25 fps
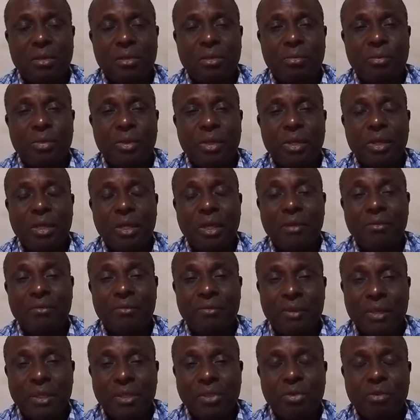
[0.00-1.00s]
to be a
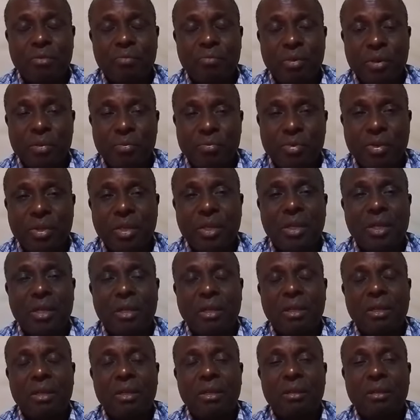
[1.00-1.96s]
vessel prepared